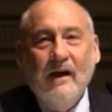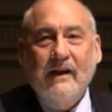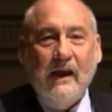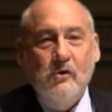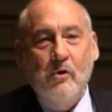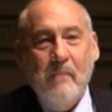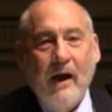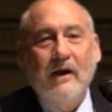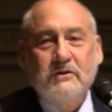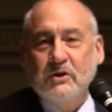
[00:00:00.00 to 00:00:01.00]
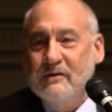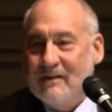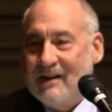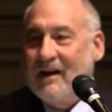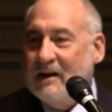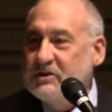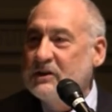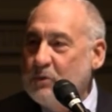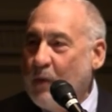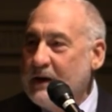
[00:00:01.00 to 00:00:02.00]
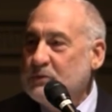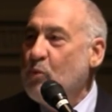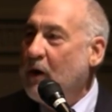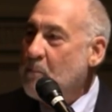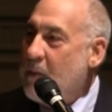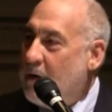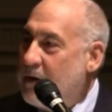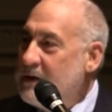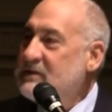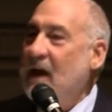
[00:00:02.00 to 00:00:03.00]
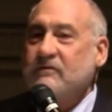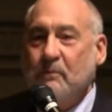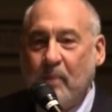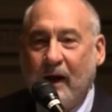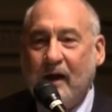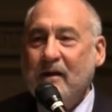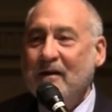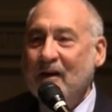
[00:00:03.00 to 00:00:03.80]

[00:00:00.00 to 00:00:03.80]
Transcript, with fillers: Can you imagine a situation where Americans have to pay